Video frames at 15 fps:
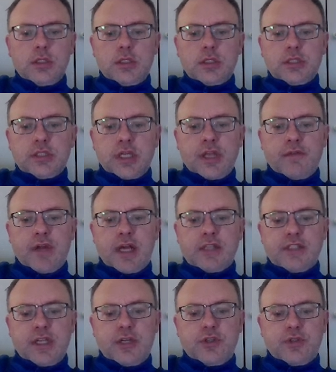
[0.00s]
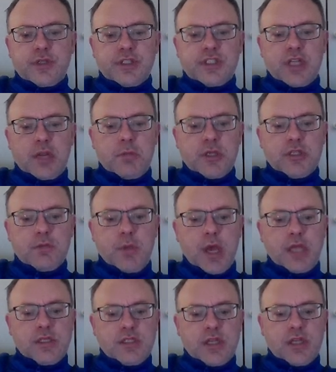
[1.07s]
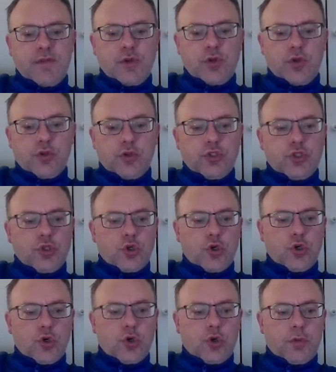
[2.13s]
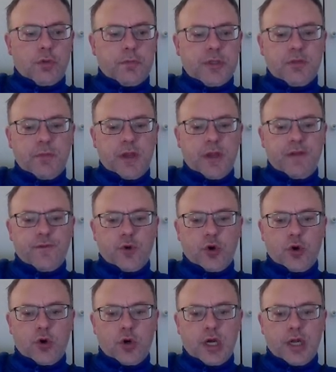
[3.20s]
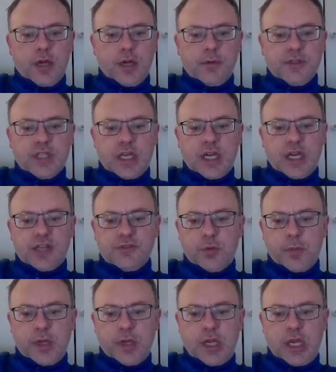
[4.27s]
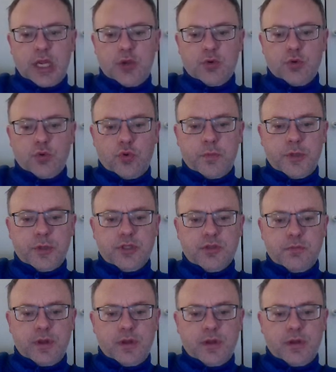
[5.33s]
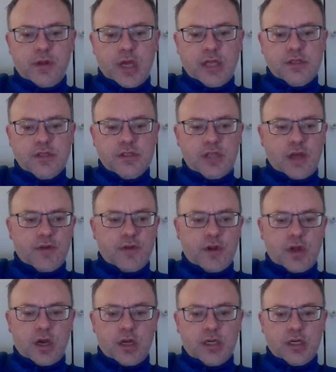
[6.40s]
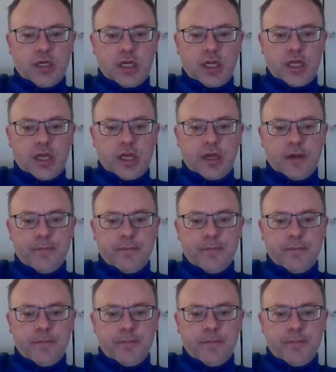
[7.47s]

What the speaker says: I'll give that as interesting. Bishop a7. Not sure. Bishop b4, and I would say that's probably equal. Bishop a7, unclear.